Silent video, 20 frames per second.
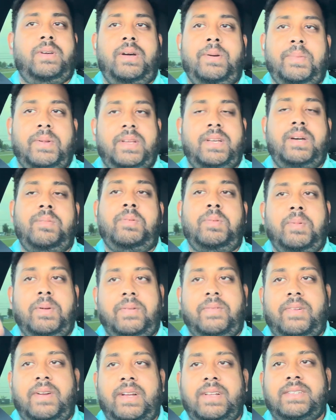A couple of
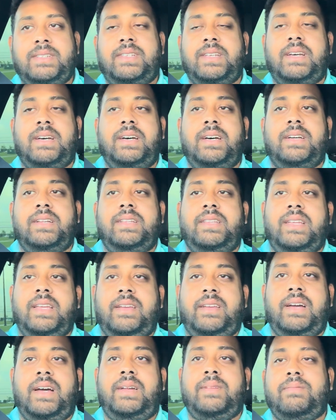my friends, they
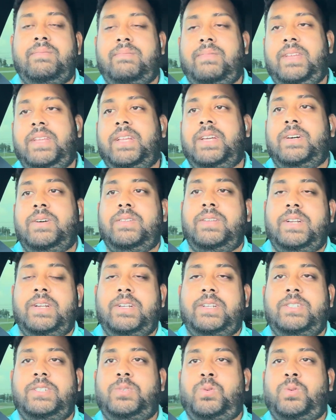got their